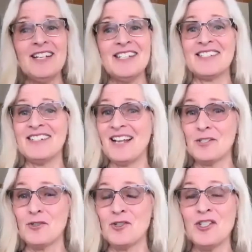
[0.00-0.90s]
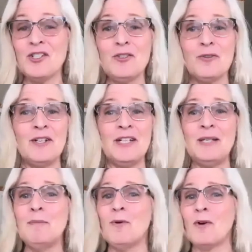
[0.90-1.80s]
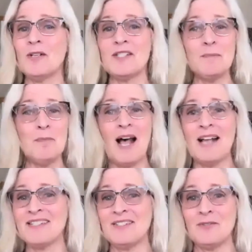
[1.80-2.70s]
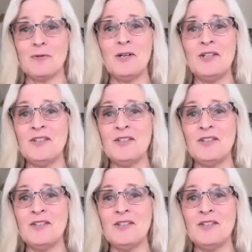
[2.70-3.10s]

It's an estrogen cream or a suppository